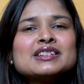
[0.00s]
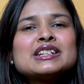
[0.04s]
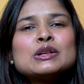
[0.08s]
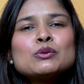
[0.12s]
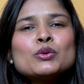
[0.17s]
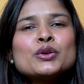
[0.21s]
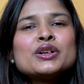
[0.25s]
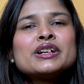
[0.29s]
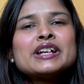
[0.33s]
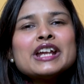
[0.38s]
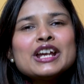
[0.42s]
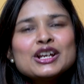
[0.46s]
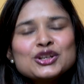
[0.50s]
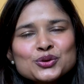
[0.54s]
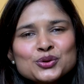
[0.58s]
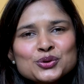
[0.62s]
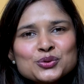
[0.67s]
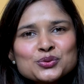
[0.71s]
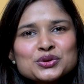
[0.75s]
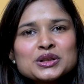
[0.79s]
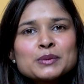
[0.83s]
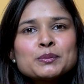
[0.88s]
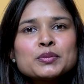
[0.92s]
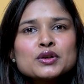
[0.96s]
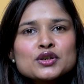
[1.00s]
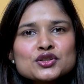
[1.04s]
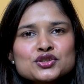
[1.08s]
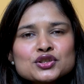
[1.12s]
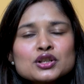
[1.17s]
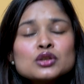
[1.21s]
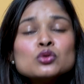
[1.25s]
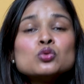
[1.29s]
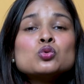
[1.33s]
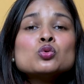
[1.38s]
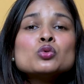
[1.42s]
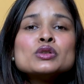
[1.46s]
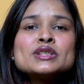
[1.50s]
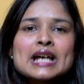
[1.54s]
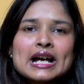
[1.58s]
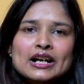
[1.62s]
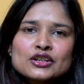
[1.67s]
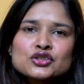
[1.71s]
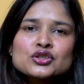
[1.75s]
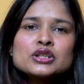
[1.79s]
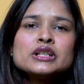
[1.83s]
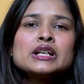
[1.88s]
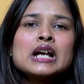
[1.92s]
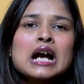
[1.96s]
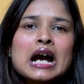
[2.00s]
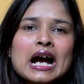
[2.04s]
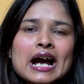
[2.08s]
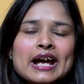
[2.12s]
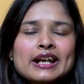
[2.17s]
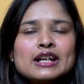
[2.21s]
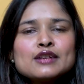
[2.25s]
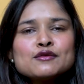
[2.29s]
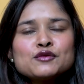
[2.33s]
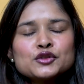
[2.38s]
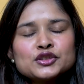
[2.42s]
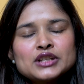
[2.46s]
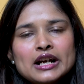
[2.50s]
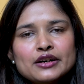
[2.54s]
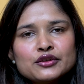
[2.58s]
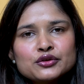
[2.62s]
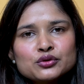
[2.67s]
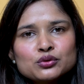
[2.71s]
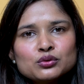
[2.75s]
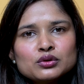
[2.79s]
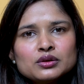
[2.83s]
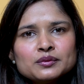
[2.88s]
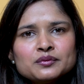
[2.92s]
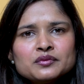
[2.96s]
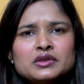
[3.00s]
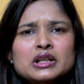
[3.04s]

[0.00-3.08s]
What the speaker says: they would take you to the person who is actually hiring for that role.